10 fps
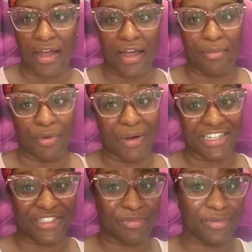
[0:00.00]
I've been
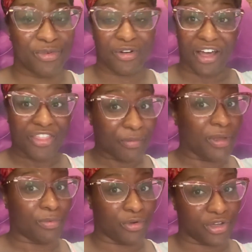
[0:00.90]
watching other
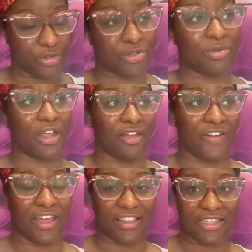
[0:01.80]
people on YouTube that have
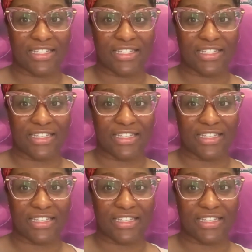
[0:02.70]
had the